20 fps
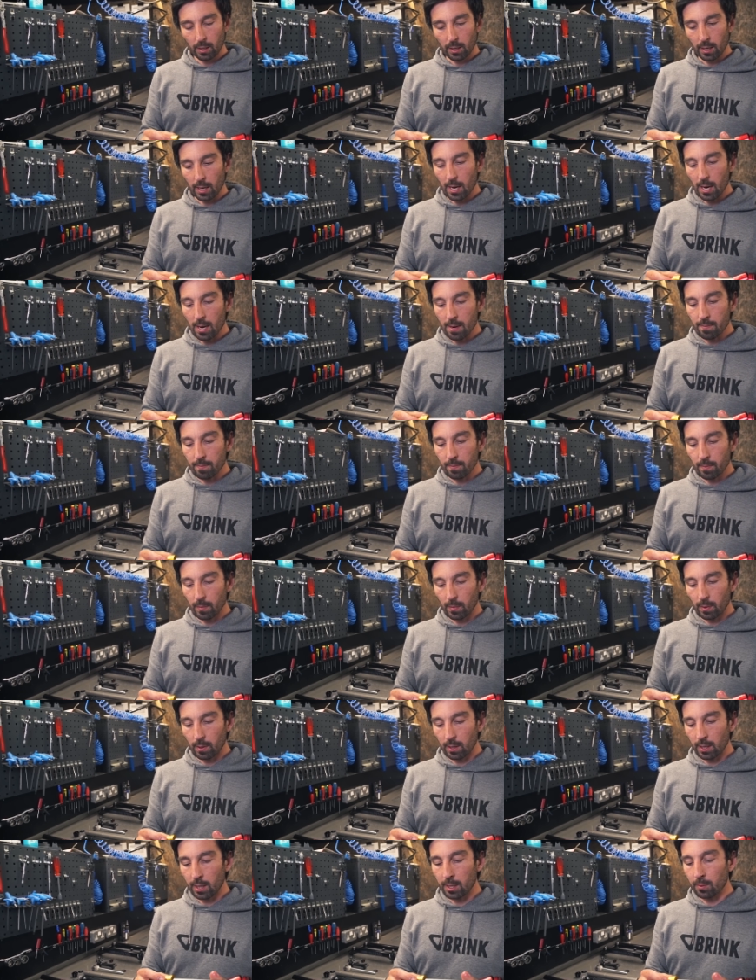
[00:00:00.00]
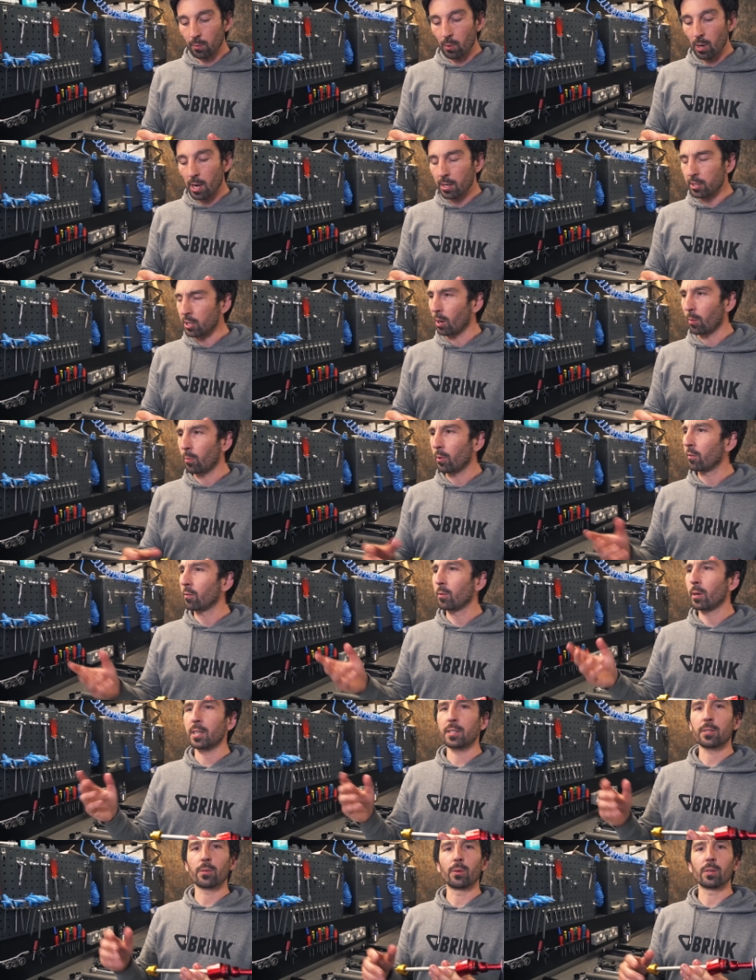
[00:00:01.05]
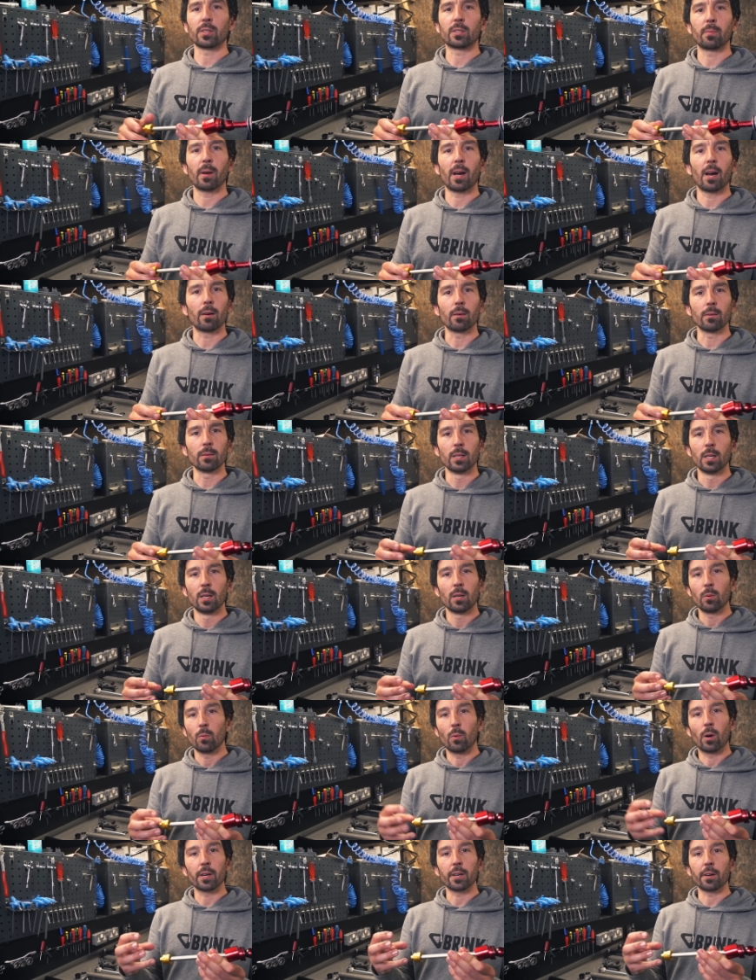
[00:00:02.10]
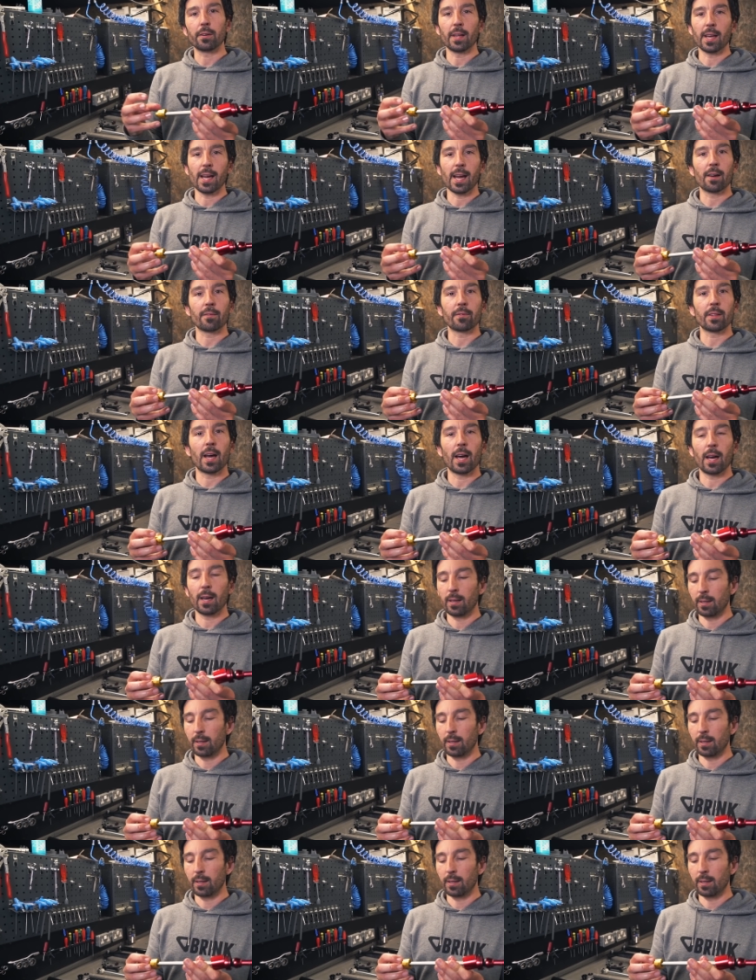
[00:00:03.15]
And in the workshop, we've always talked about, why don't they have that?